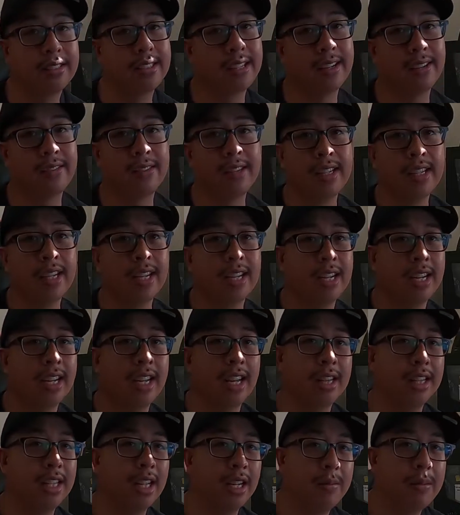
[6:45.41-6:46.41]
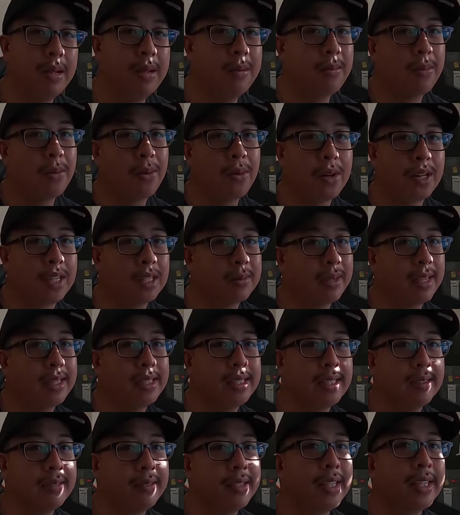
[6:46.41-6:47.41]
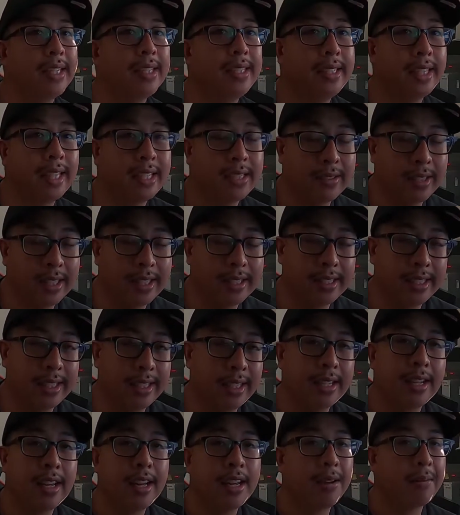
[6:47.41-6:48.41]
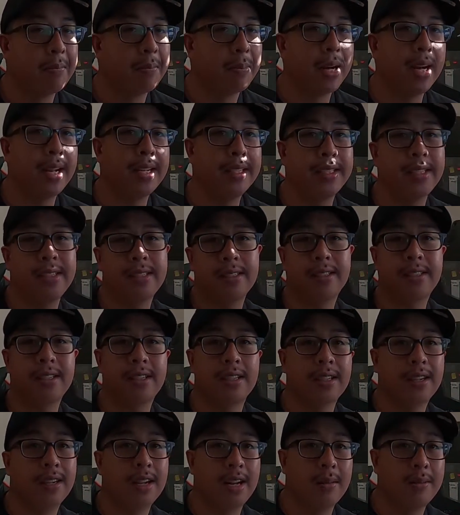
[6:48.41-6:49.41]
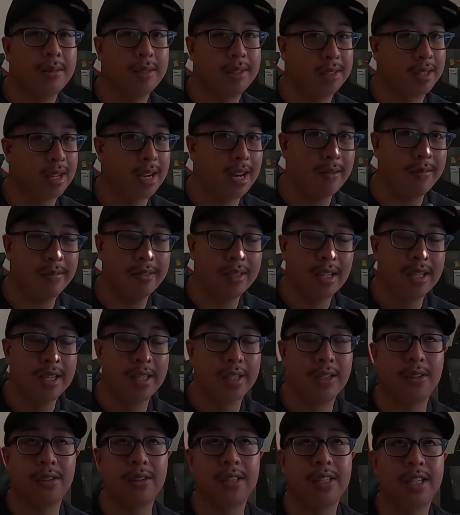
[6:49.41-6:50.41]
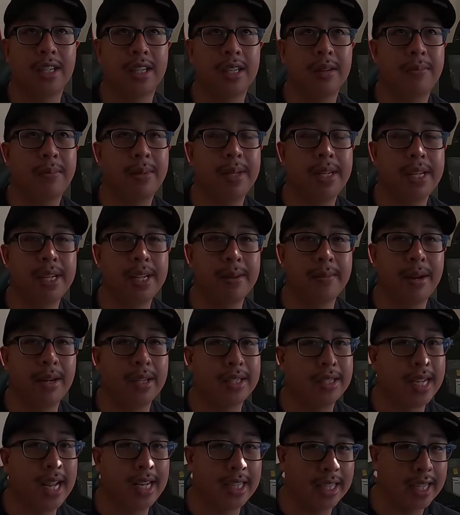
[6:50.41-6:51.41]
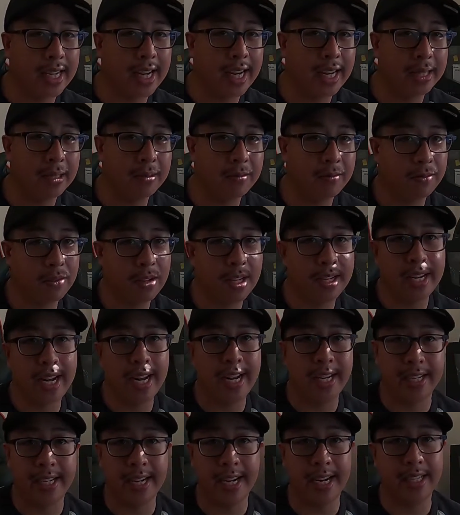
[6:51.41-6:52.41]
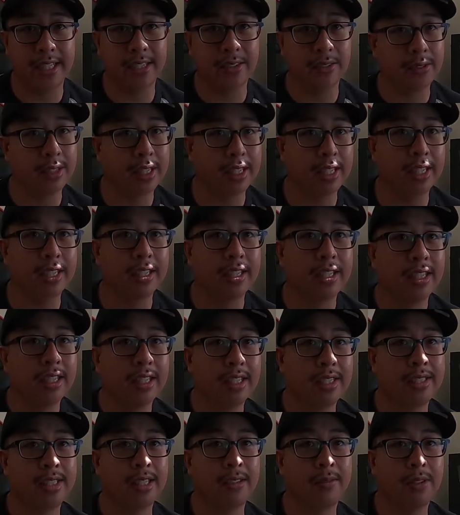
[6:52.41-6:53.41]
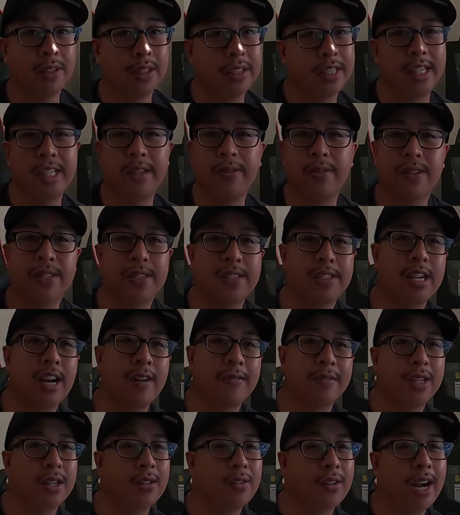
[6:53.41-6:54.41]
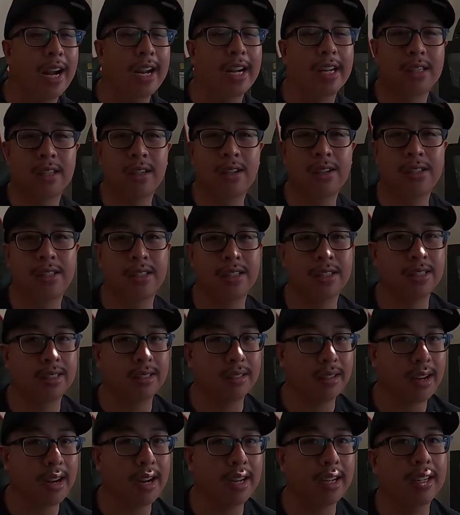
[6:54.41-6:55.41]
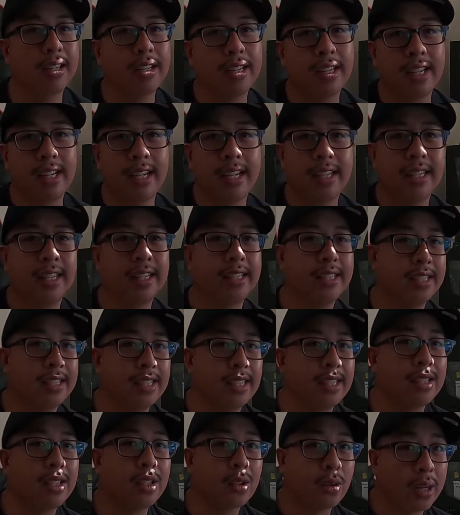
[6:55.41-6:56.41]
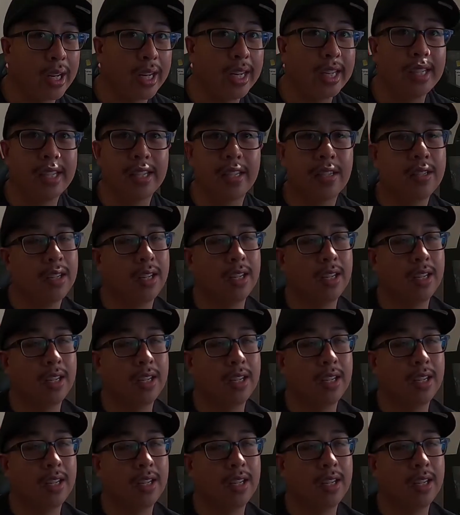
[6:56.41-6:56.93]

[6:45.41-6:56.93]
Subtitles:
So a little bit more expensive than a CX Racing, but these are gonna come soft. They're only gonna be about 10K in the front, 8K in the rear. So if you're looking for a softer ride closer to stock, then this is great.